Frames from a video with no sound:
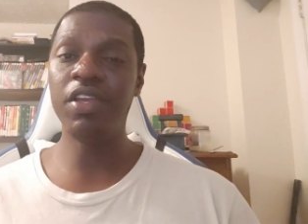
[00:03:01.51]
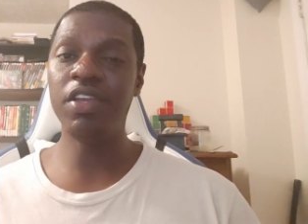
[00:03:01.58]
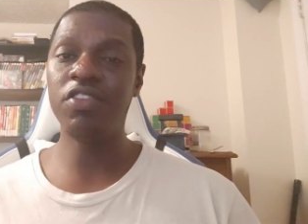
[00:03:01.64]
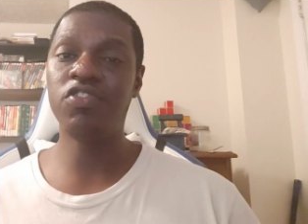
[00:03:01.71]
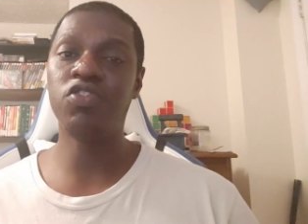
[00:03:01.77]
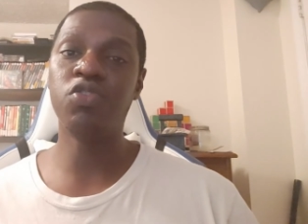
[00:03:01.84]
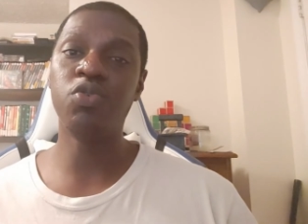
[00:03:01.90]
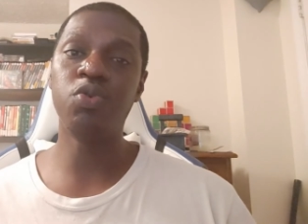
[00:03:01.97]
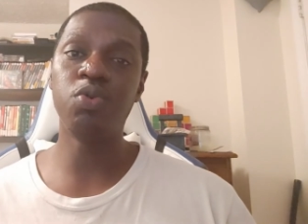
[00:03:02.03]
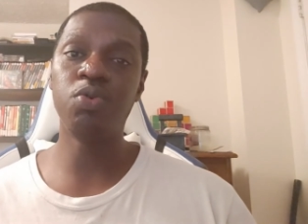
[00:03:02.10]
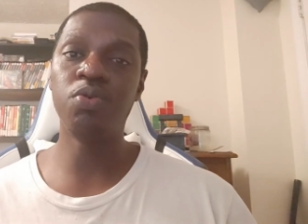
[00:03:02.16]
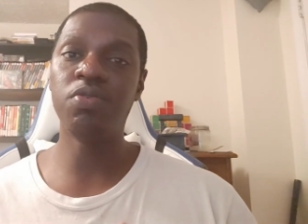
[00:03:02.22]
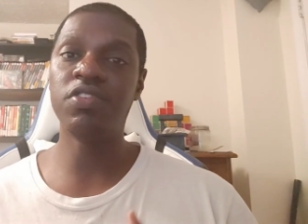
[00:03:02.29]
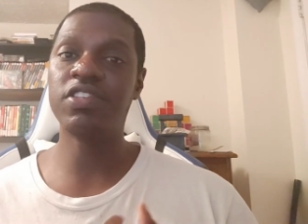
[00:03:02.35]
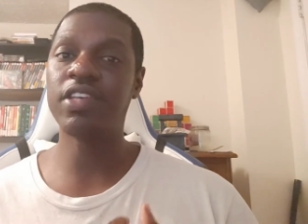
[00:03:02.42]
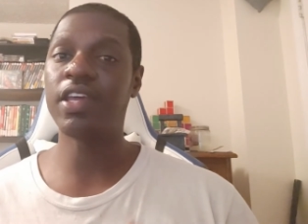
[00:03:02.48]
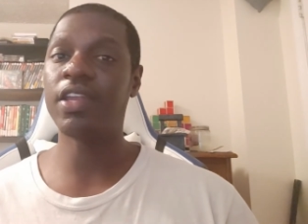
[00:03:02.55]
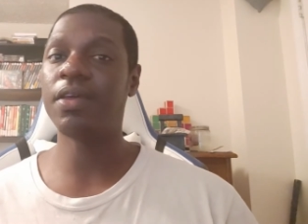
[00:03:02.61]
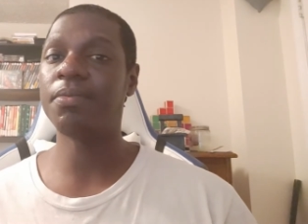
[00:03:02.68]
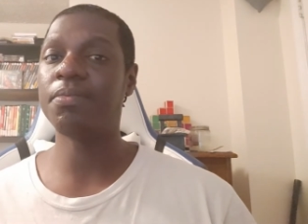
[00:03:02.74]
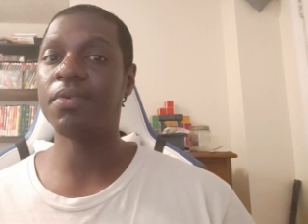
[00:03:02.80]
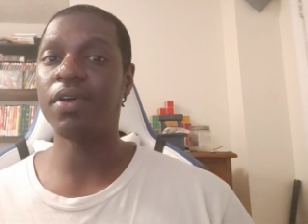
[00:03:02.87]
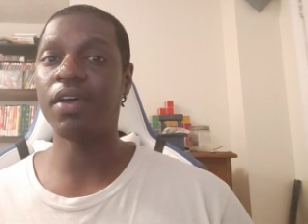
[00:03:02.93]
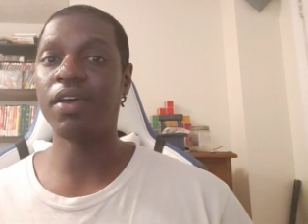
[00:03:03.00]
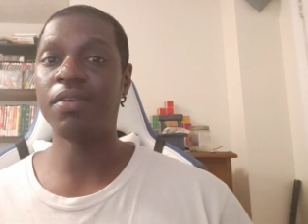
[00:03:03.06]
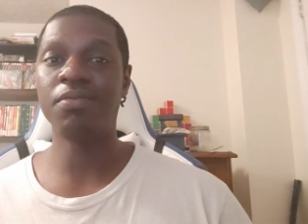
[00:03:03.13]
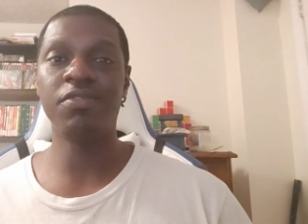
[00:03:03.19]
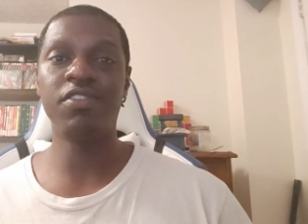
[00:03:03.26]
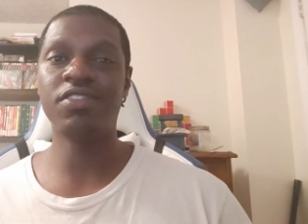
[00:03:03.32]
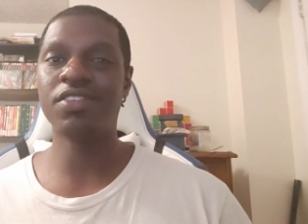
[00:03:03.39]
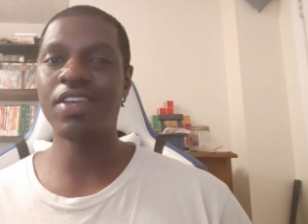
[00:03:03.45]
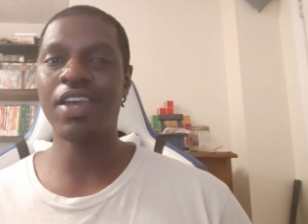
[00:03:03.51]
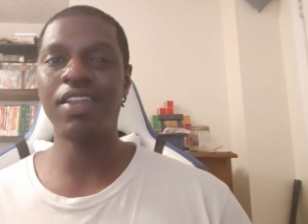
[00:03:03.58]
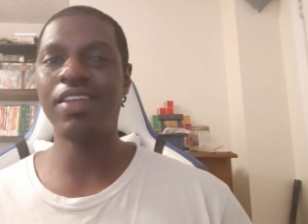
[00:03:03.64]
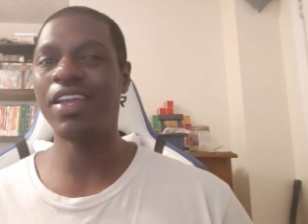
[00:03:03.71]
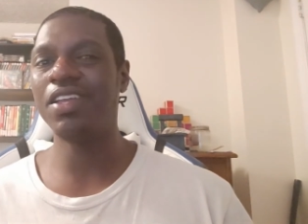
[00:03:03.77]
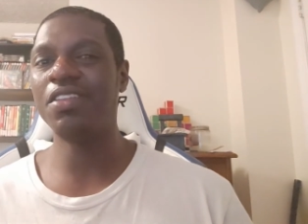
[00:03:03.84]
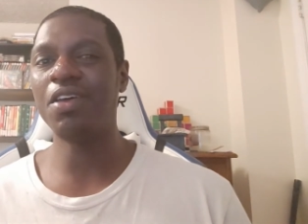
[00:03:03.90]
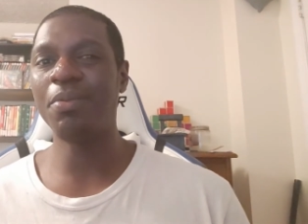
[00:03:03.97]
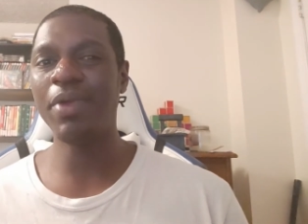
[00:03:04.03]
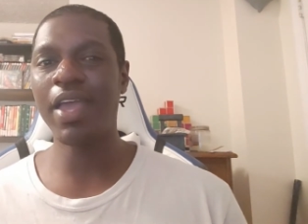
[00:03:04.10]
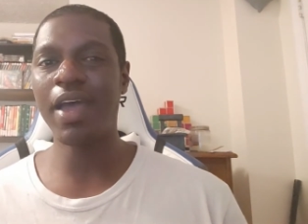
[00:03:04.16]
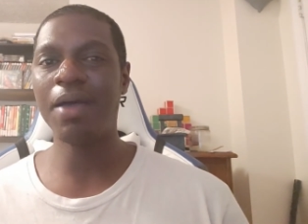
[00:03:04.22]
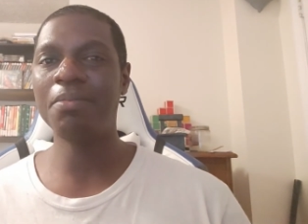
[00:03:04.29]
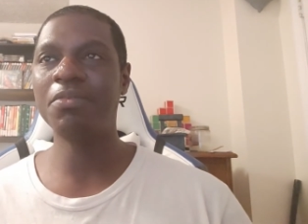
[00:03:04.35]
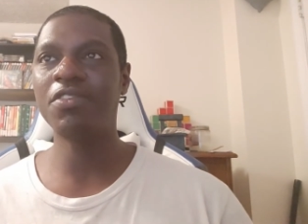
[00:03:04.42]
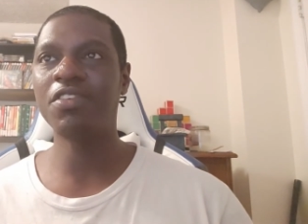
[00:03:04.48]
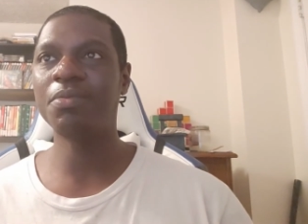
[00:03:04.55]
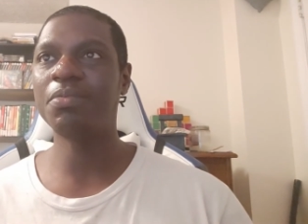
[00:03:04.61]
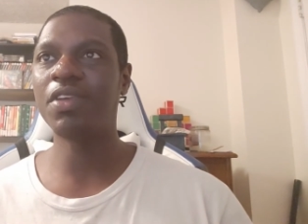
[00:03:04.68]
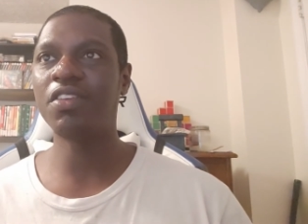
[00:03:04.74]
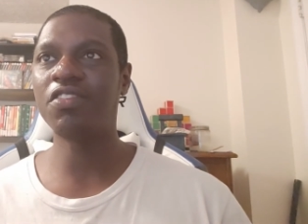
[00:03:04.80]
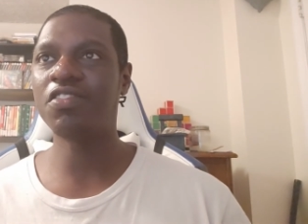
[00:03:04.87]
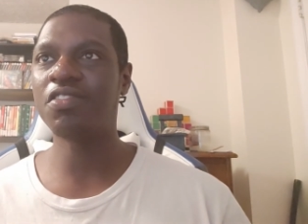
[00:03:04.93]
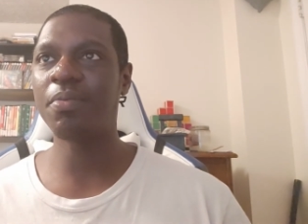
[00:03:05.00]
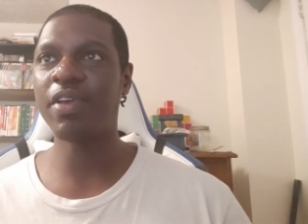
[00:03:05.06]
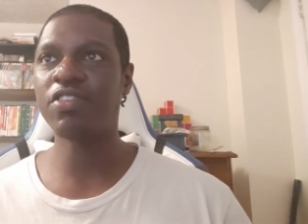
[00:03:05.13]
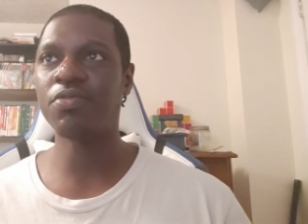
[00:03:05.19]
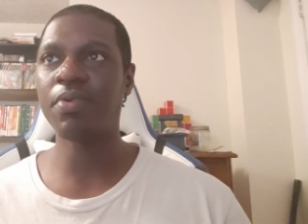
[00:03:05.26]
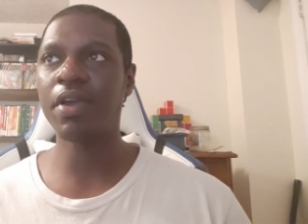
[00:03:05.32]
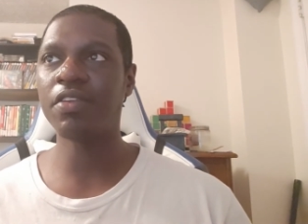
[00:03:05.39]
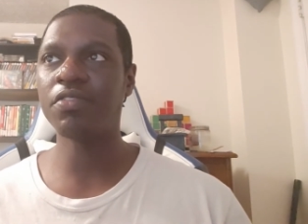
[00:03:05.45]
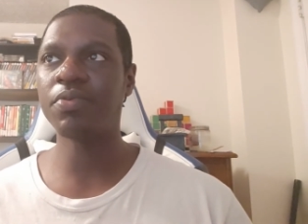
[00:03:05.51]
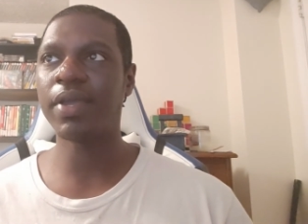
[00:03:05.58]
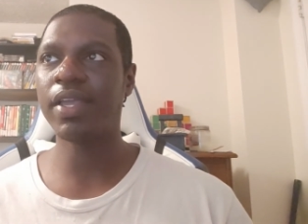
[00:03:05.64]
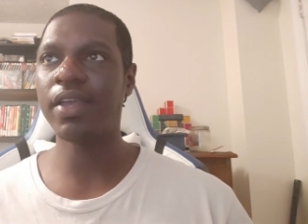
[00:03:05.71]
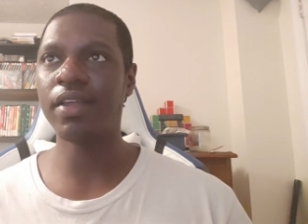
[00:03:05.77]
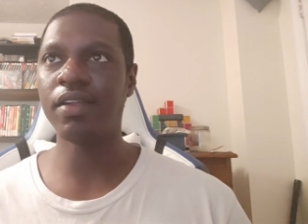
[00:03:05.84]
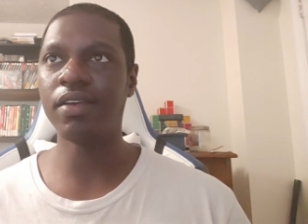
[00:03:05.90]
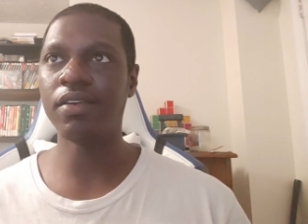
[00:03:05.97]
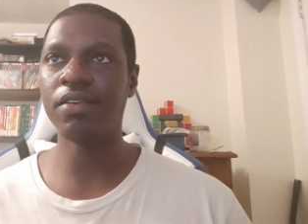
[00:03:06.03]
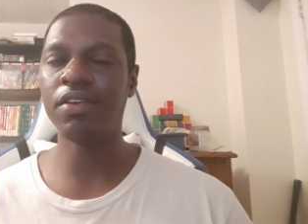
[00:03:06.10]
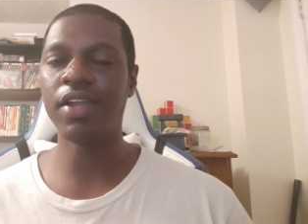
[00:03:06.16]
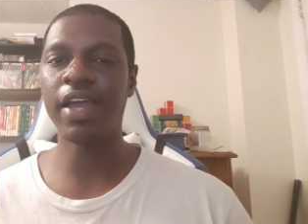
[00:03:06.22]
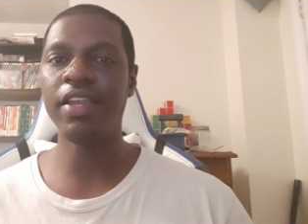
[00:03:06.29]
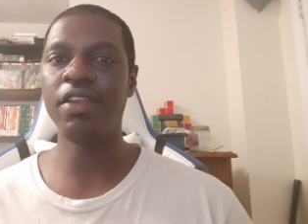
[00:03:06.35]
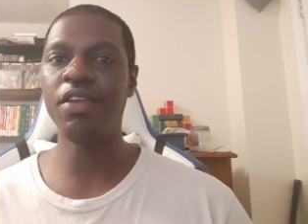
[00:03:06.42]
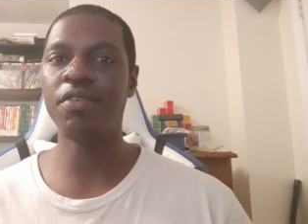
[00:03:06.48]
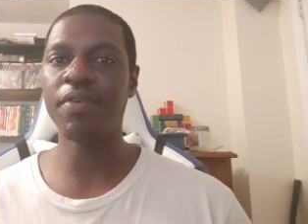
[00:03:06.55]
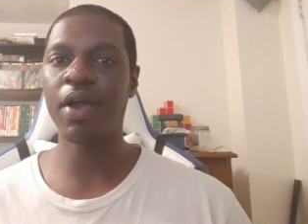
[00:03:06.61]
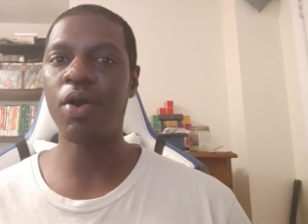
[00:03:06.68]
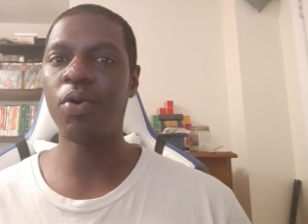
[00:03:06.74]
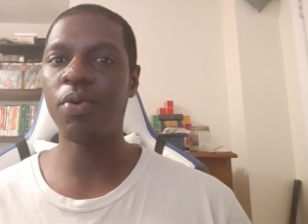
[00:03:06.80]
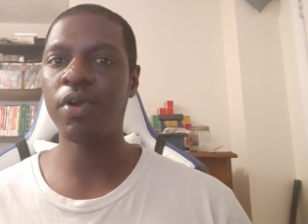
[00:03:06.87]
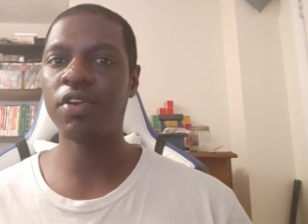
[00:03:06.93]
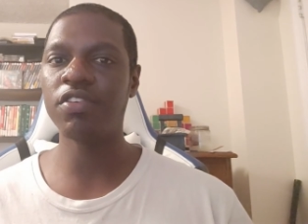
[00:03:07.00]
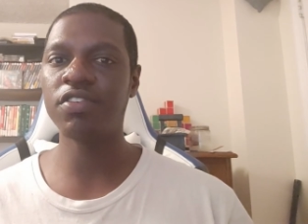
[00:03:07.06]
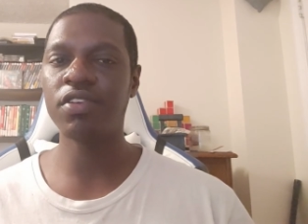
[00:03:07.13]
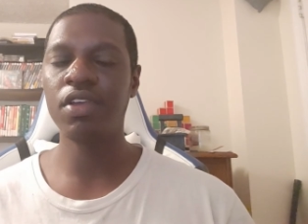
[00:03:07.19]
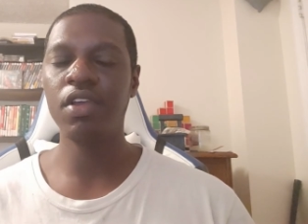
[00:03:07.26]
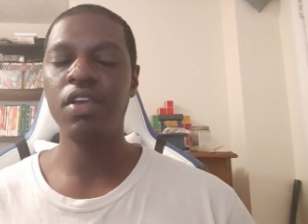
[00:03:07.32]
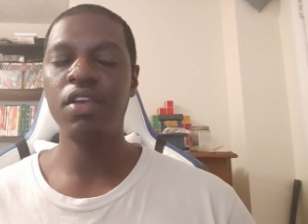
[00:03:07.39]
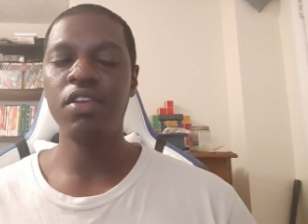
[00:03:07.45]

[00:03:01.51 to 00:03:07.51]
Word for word: be to set up uh, just kind of like a dummy app, something just to mess around so I get a good idea of how it works.